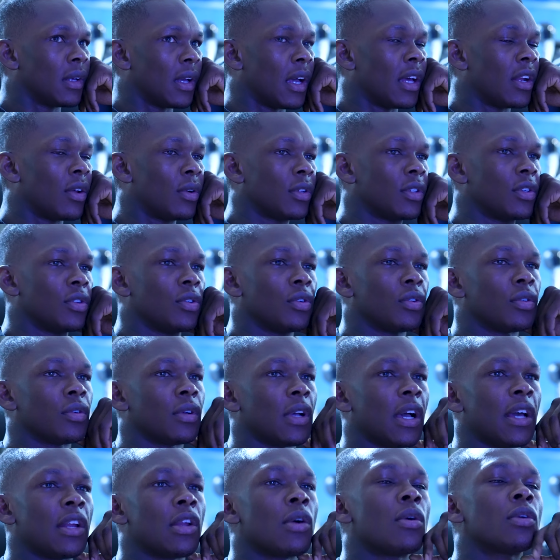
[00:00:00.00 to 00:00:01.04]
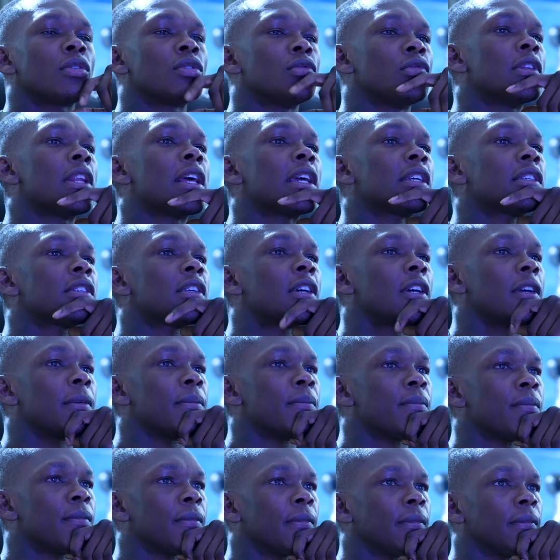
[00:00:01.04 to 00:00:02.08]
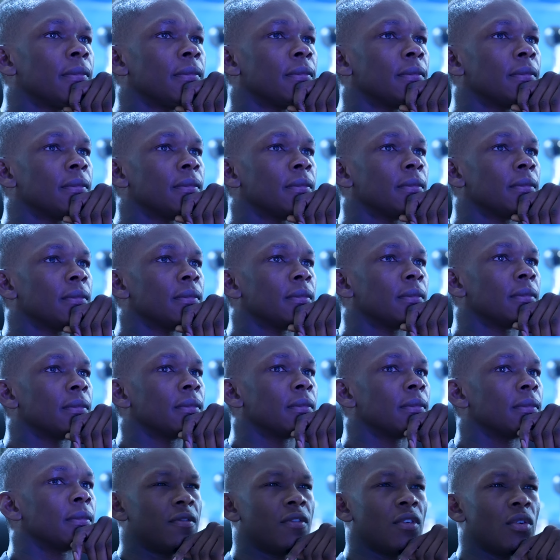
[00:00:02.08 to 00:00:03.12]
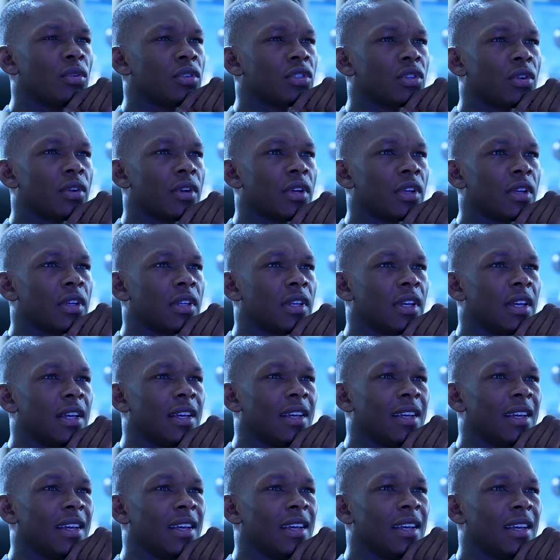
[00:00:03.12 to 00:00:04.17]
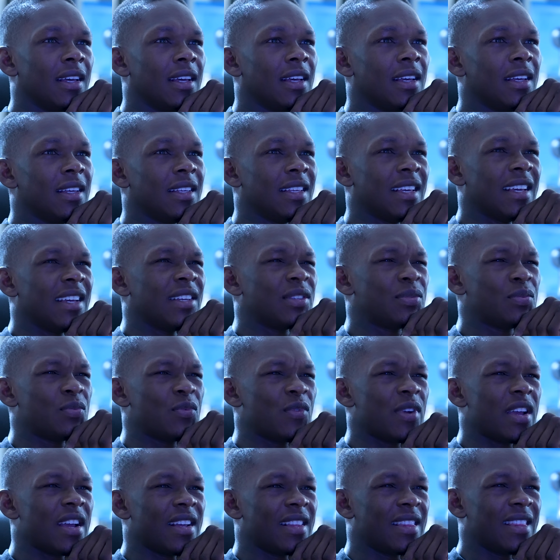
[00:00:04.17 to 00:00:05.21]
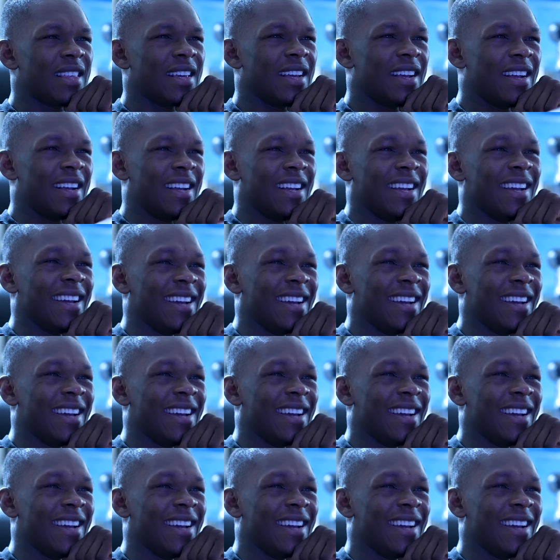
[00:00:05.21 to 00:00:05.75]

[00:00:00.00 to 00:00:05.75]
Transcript: I know what to do. I know what to do next time. Yeah, foot was already, yeah, it's weird there.